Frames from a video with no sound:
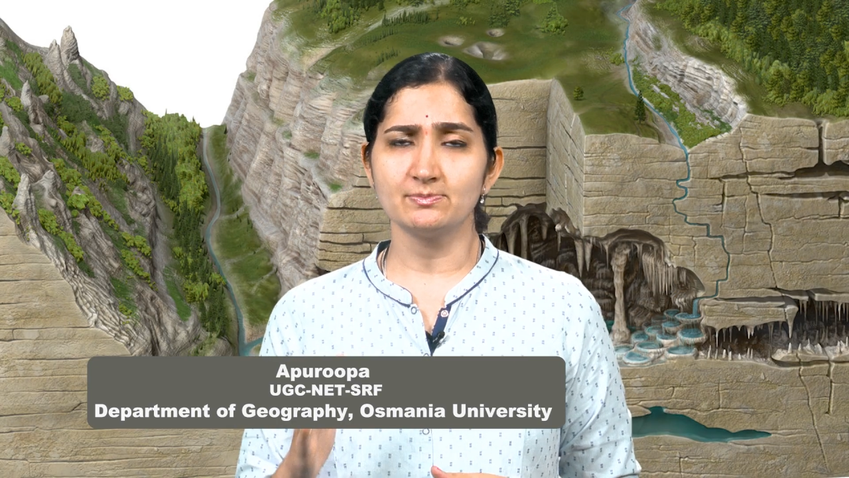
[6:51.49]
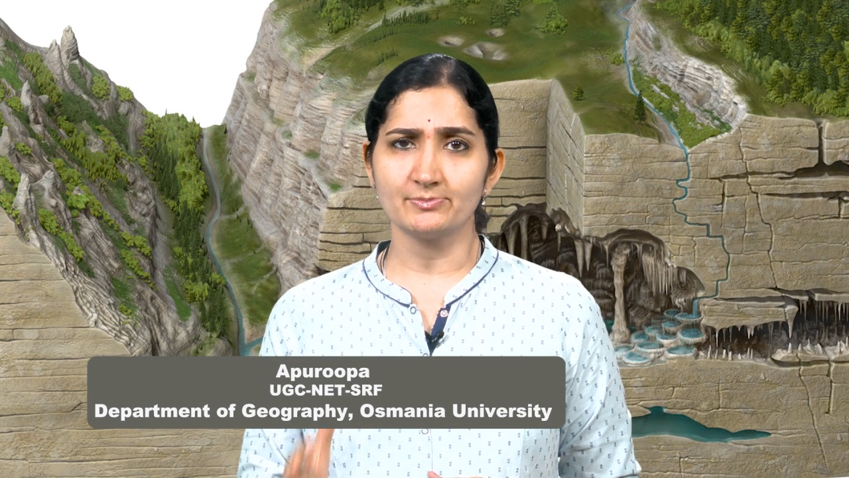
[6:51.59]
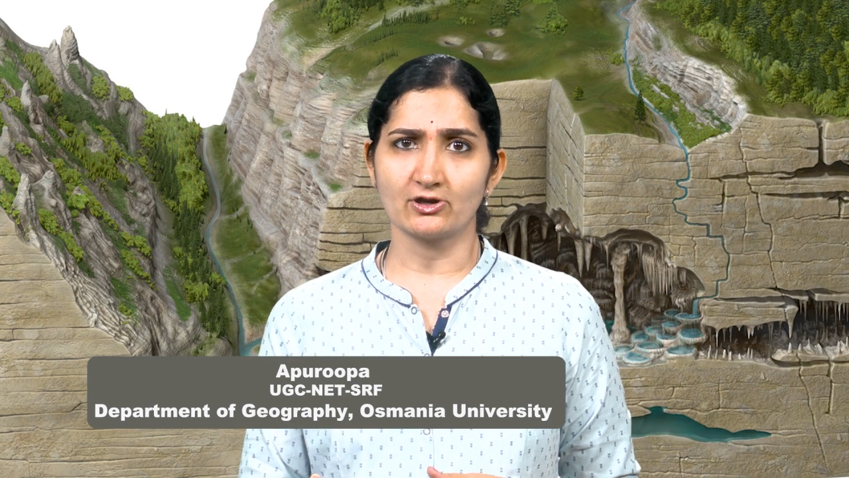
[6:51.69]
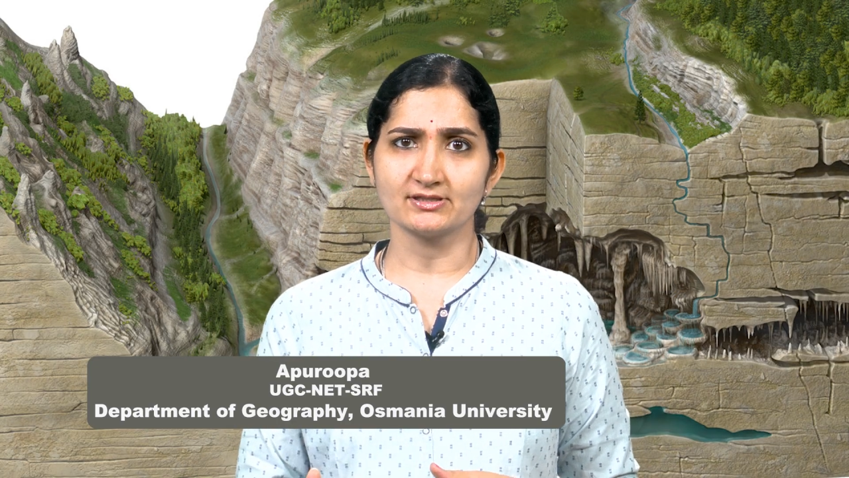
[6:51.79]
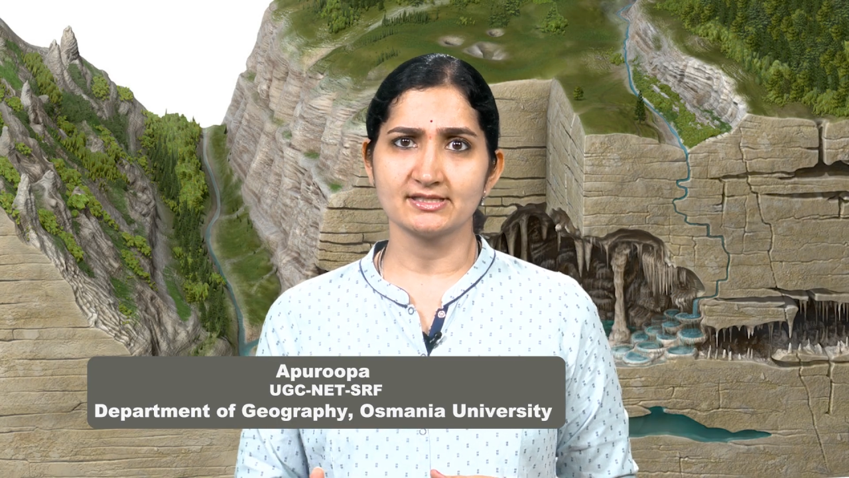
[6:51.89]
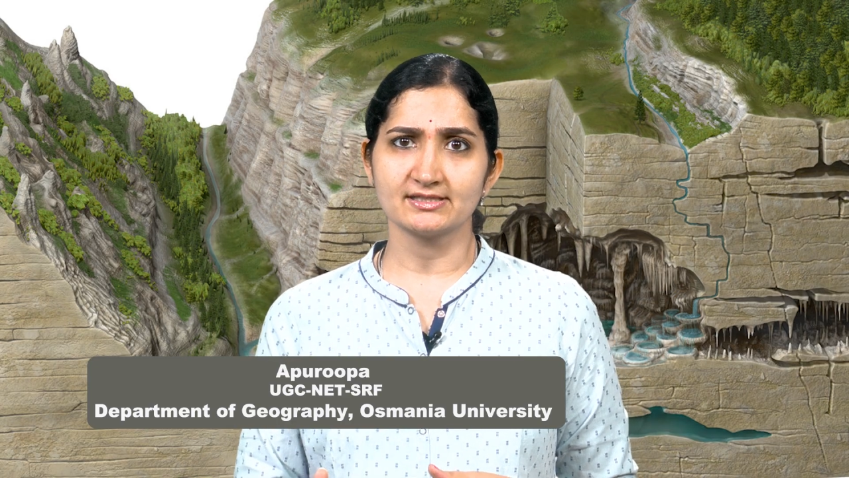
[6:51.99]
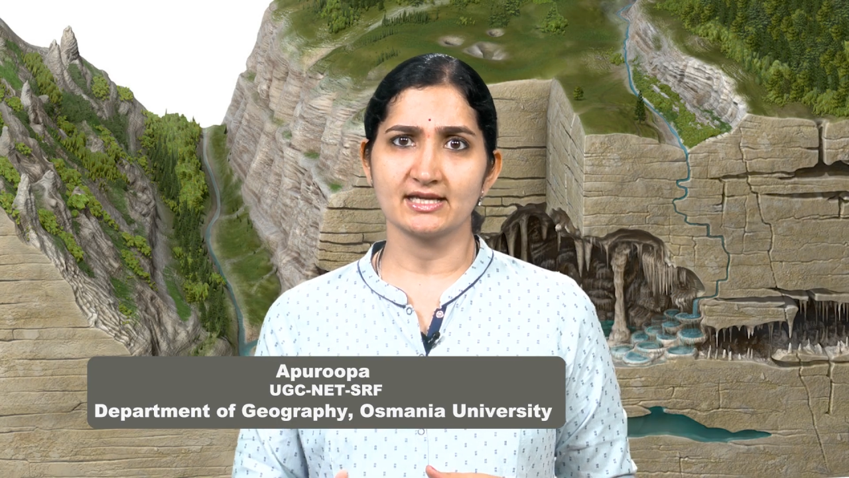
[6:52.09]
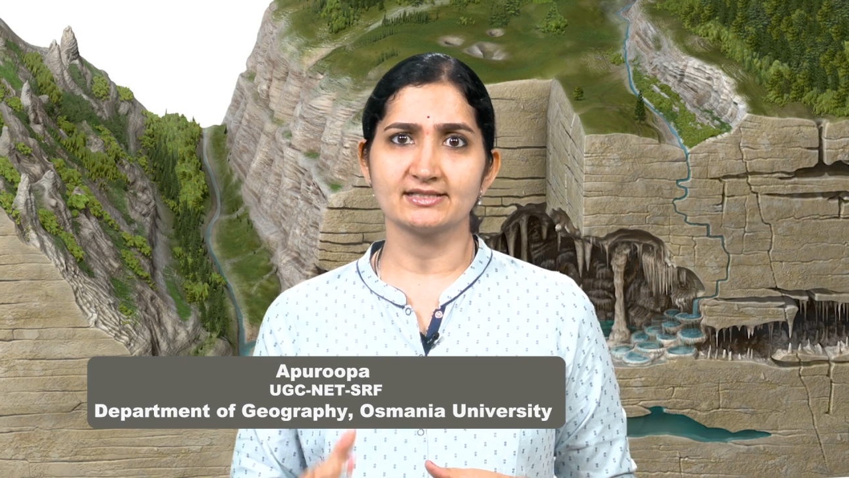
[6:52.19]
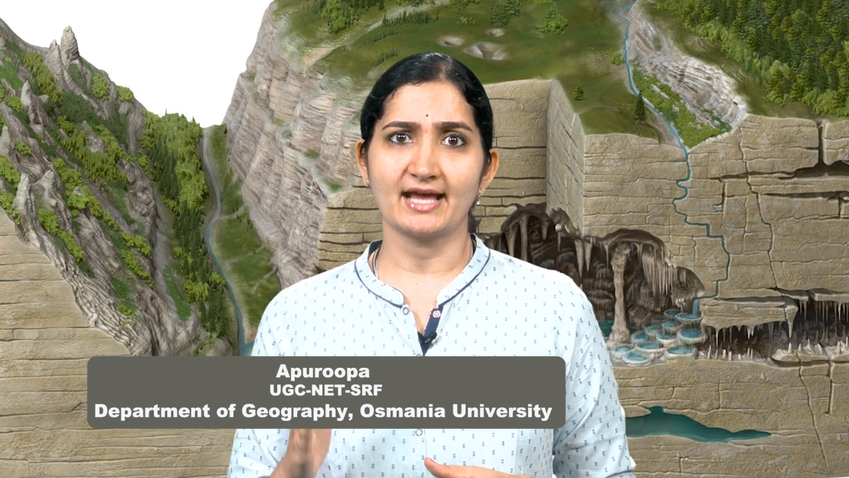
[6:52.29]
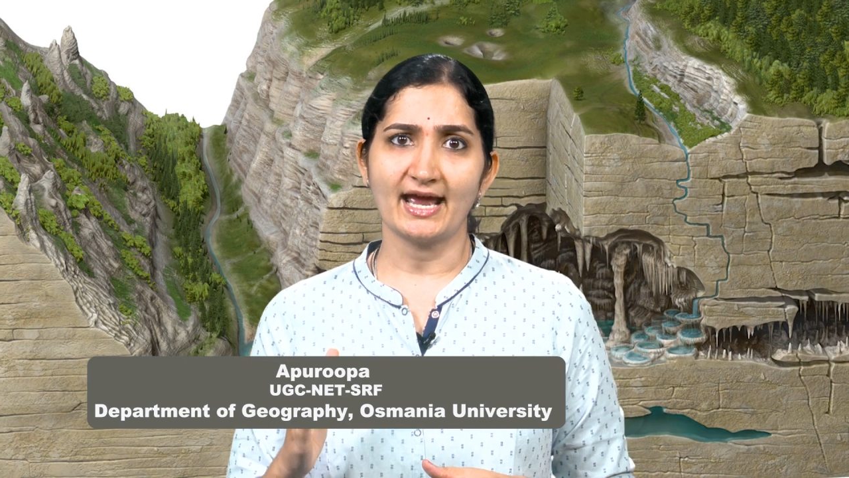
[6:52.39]

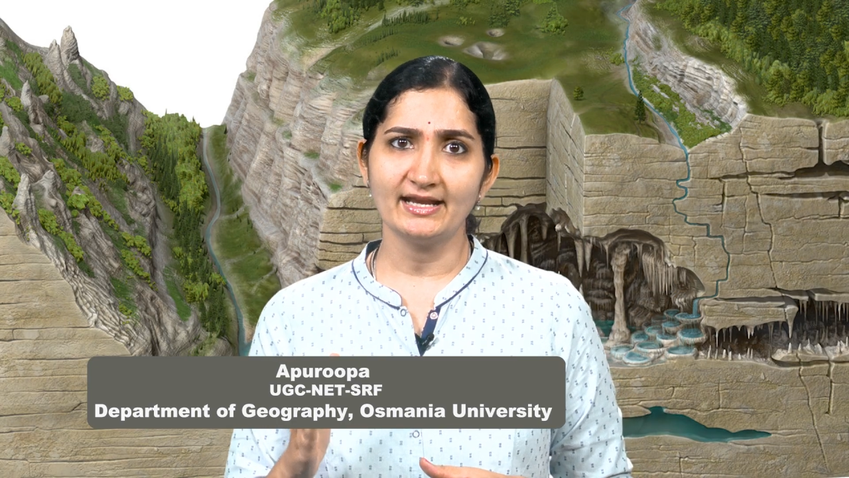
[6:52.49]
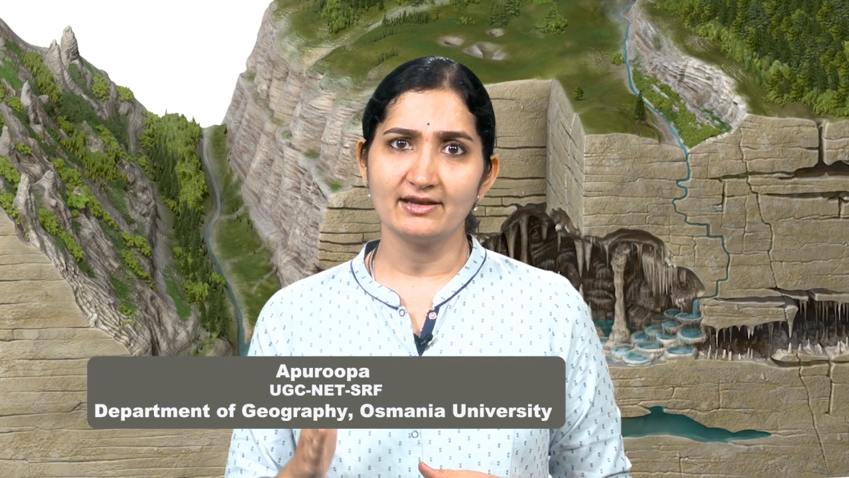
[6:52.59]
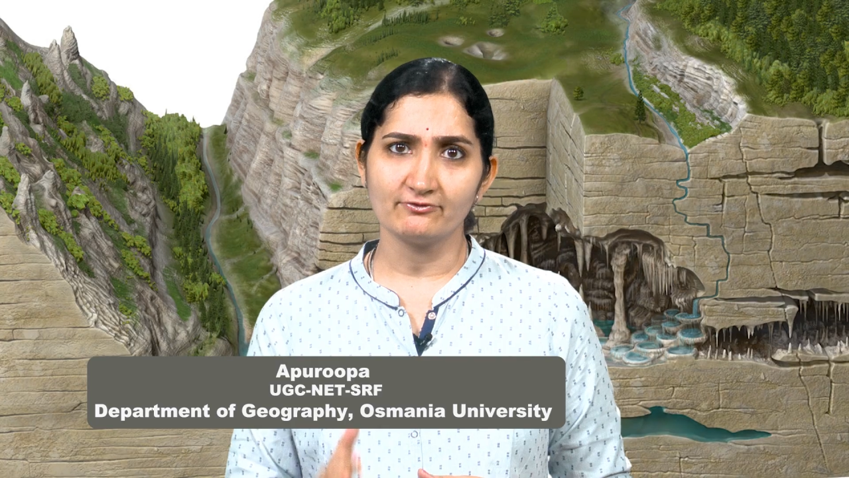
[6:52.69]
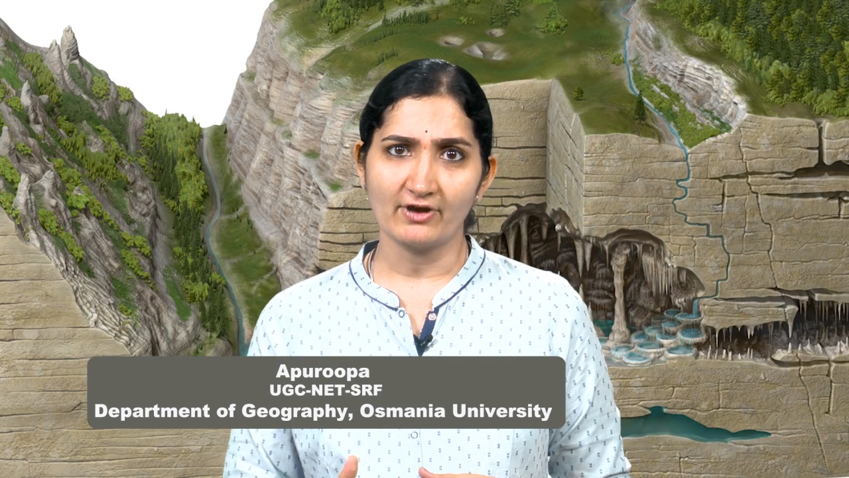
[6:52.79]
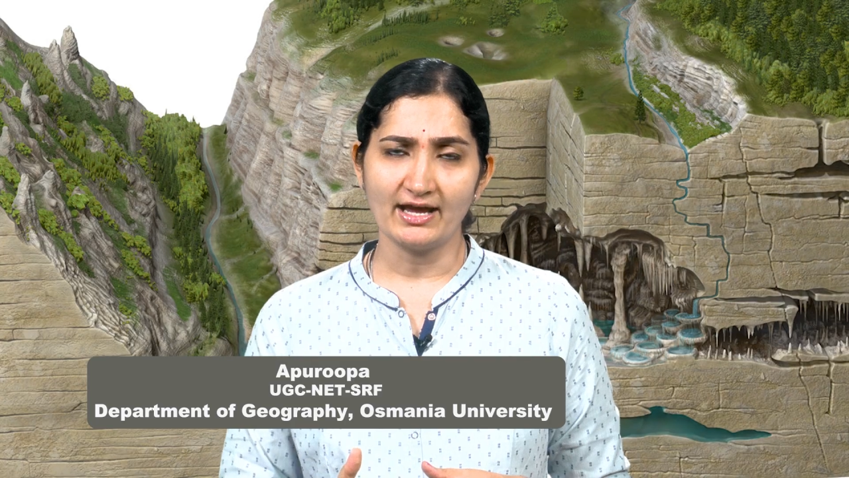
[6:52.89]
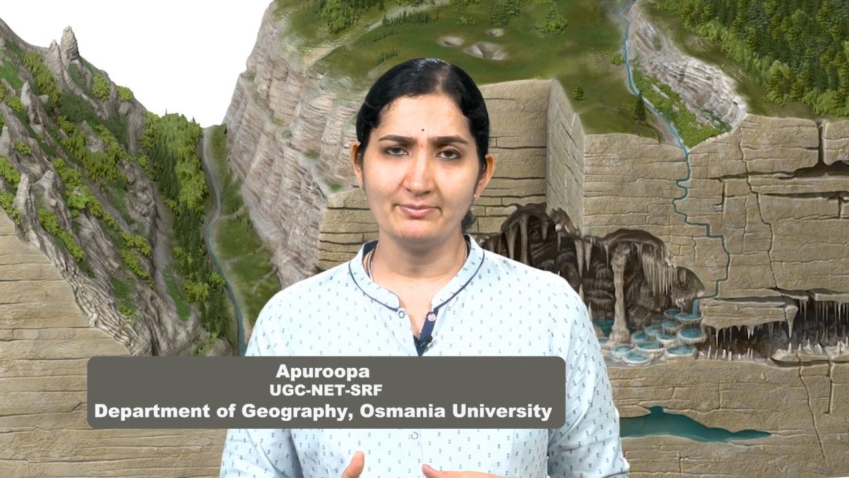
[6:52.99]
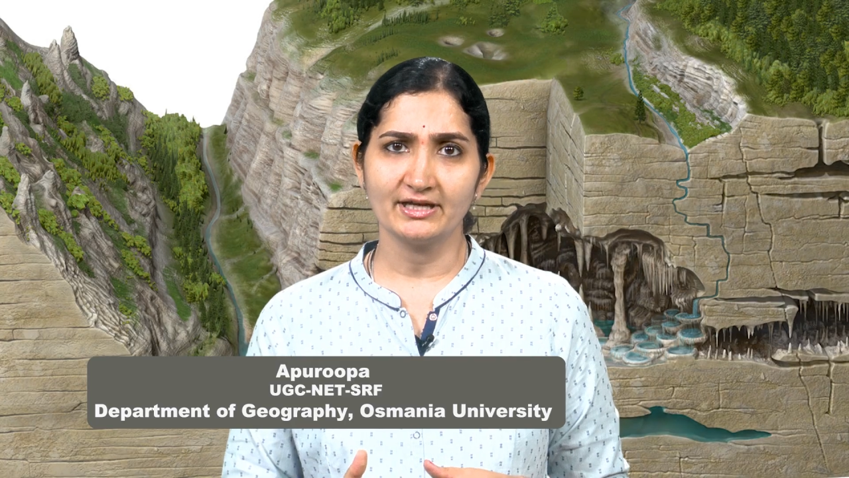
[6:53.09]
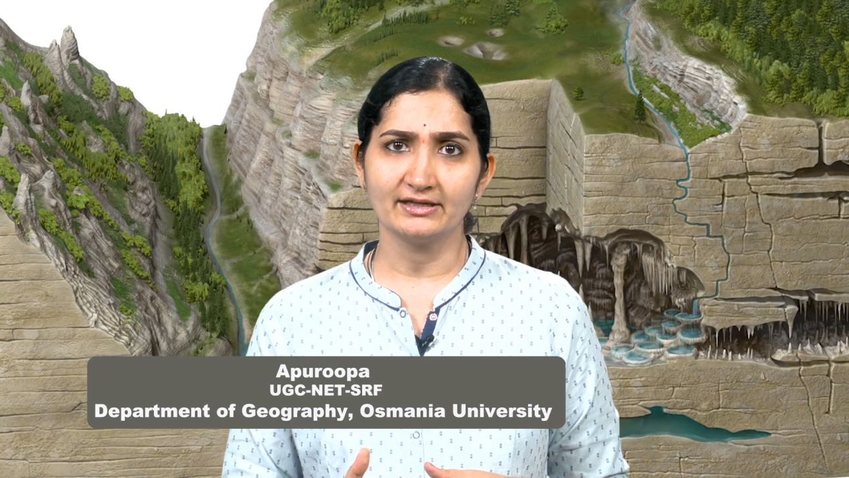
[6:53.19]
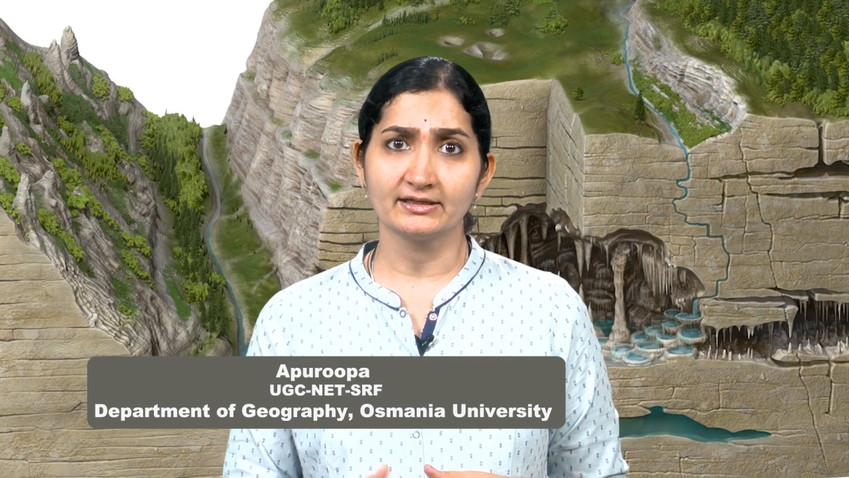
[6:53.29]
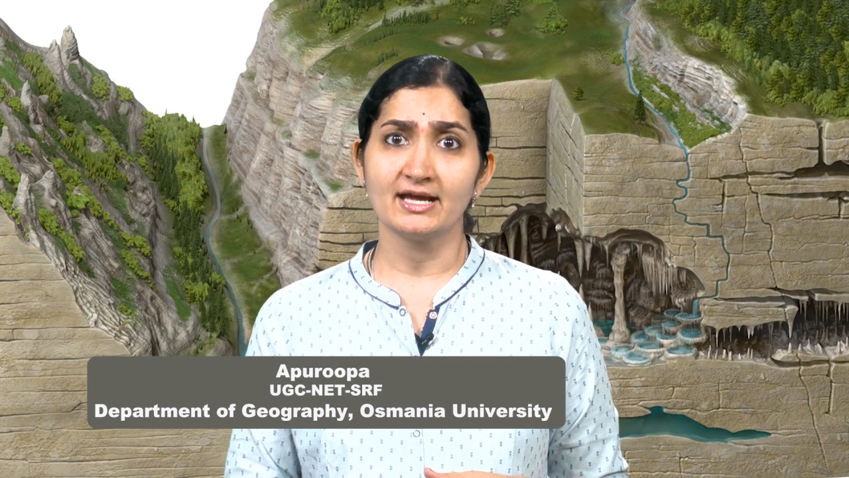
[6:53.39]
processes and
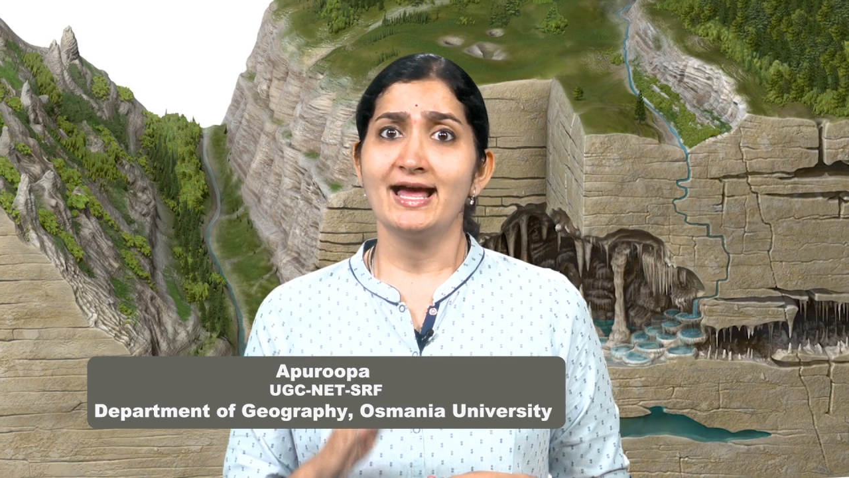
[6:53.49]
environment,